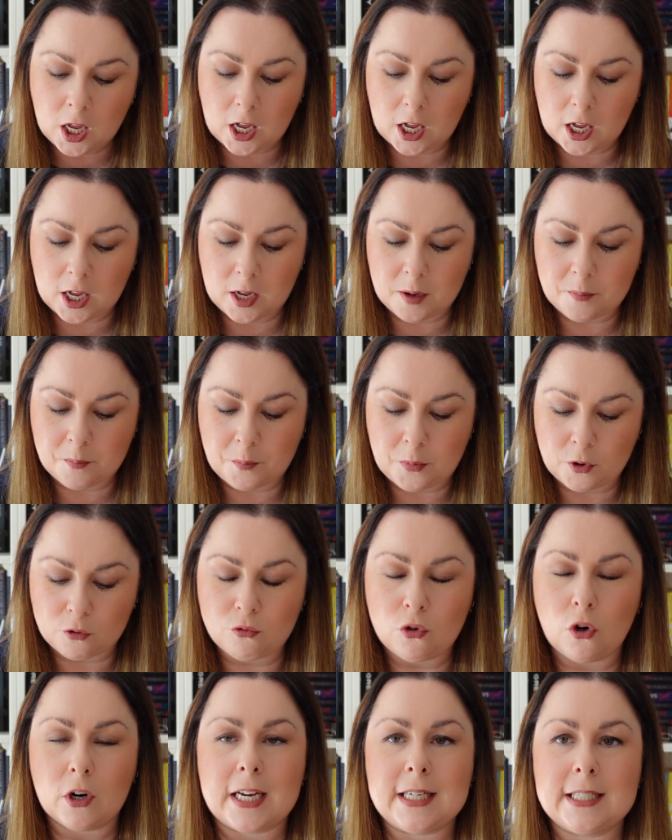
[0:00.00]
But
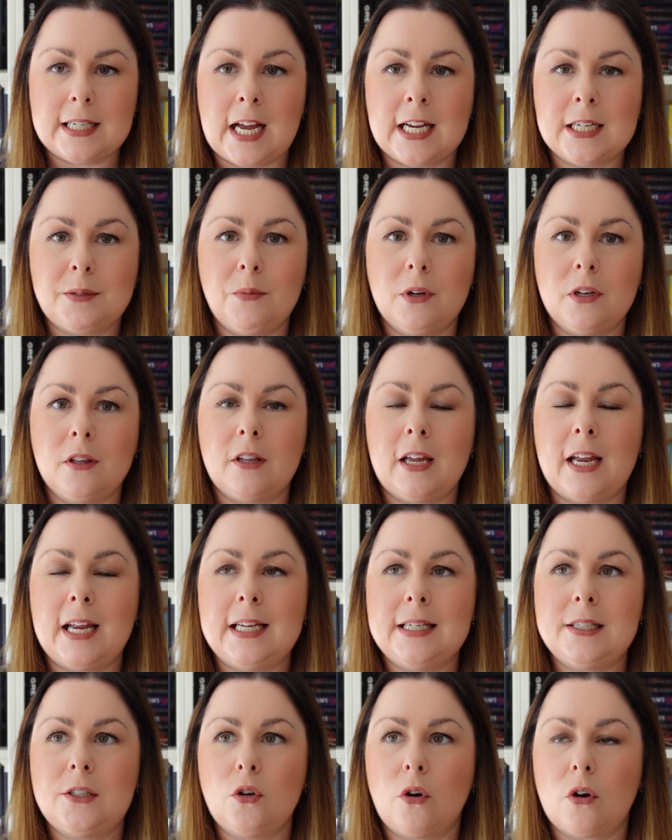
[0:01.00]
Rook is adamant that
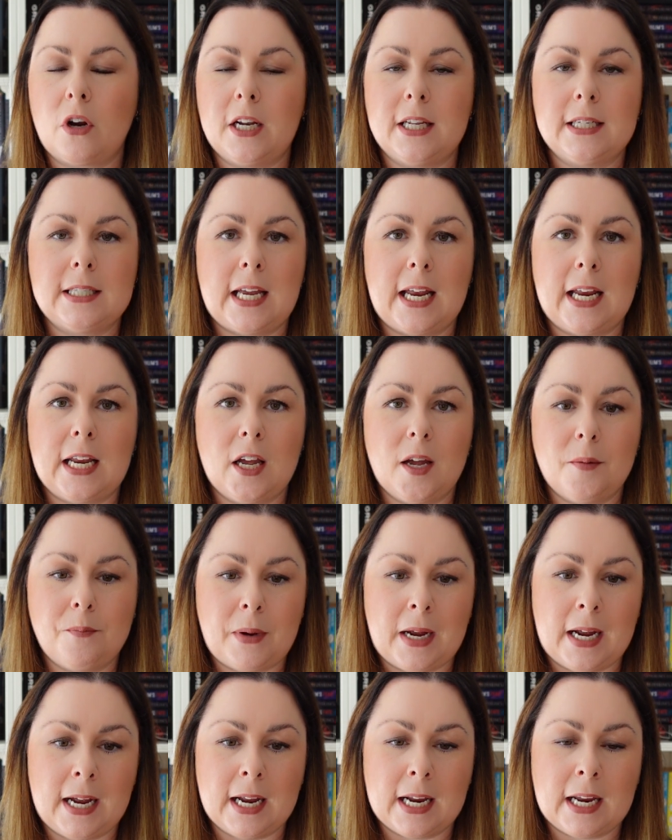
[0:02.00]
he's not going to take her
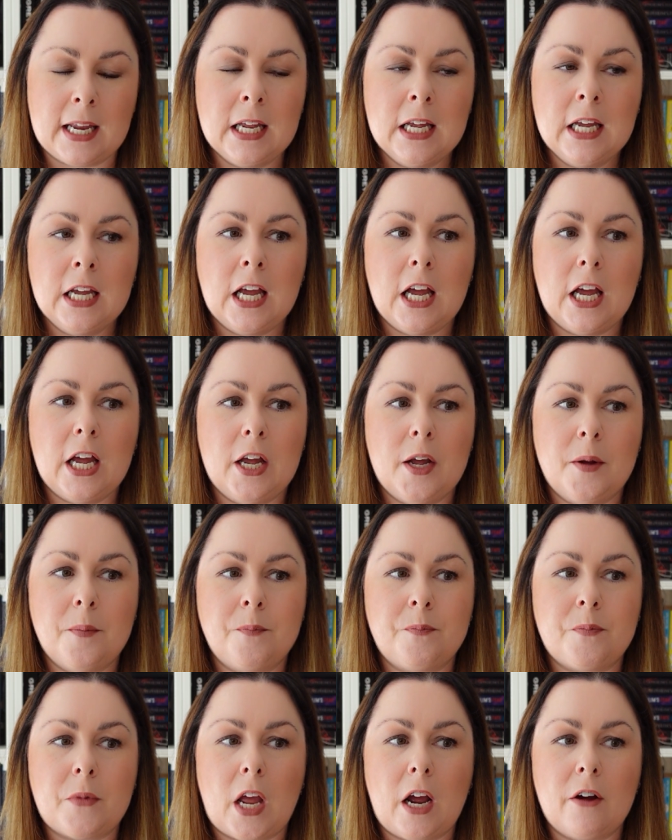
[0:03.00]
back.
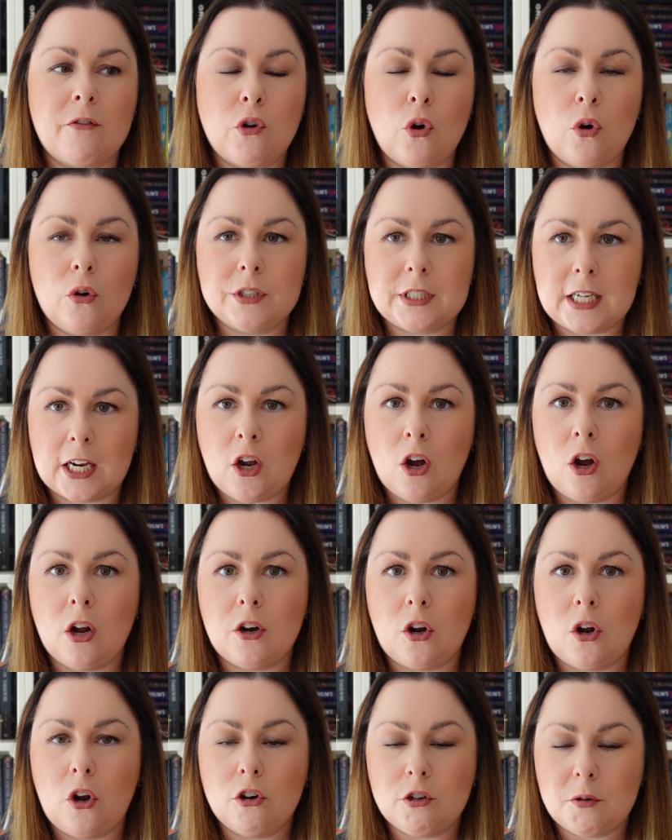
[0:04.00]
Of course, they can't
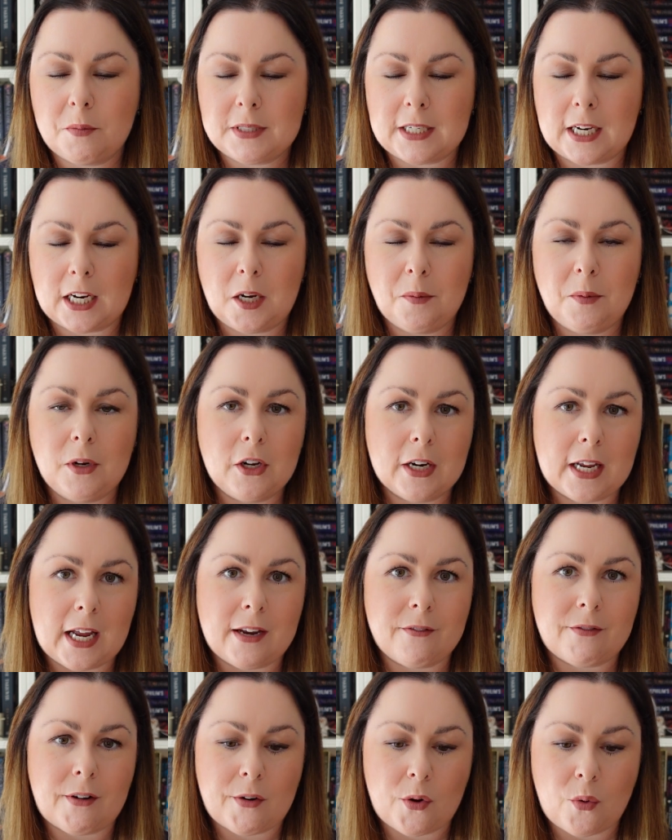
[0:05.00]
100%
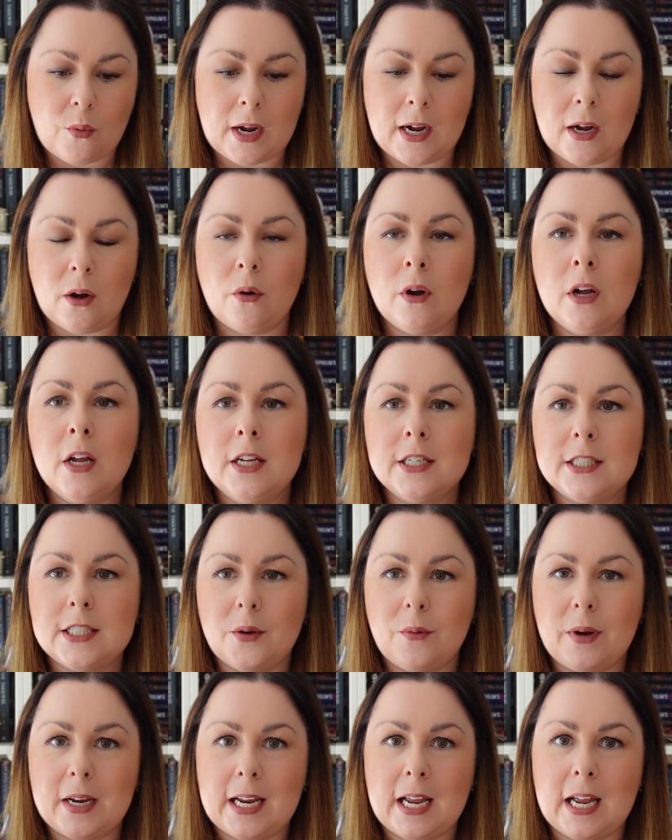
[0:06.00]
communicate very well,
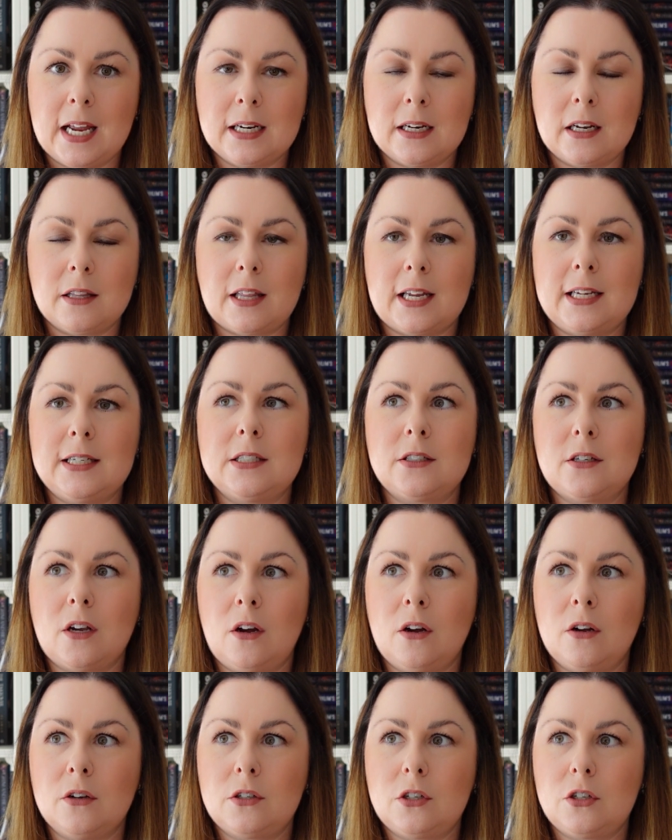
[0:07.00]
so again they
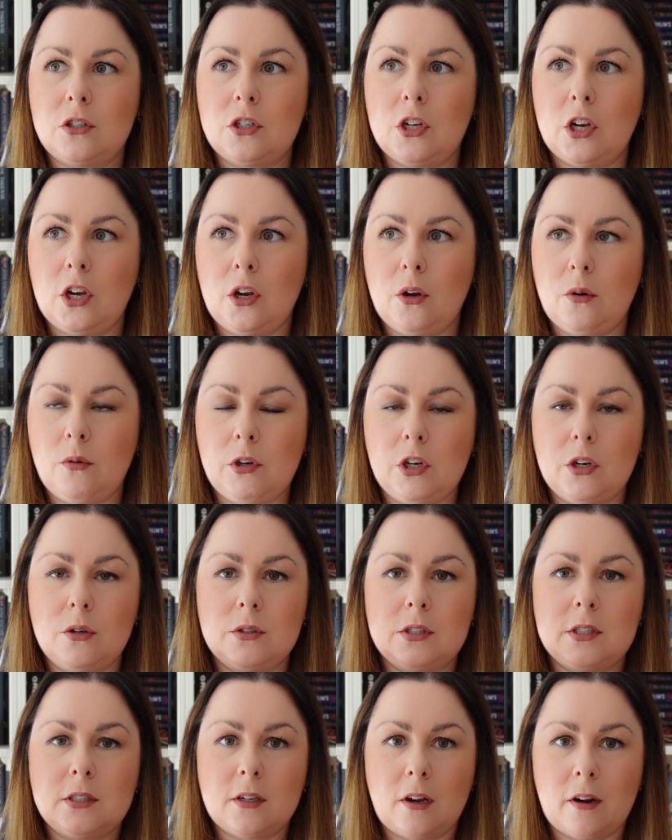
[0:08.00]
start to
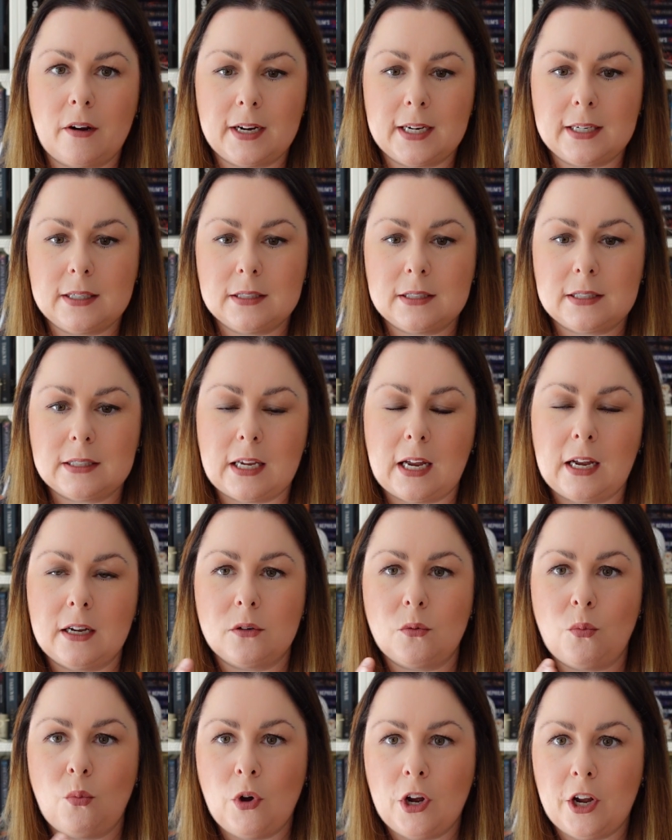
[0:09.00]
use signs
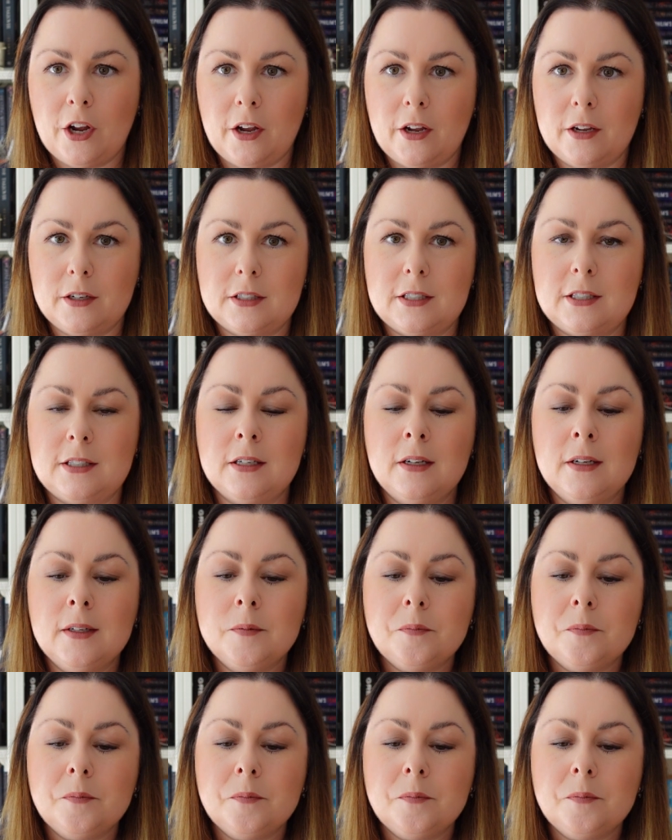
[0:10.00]
and words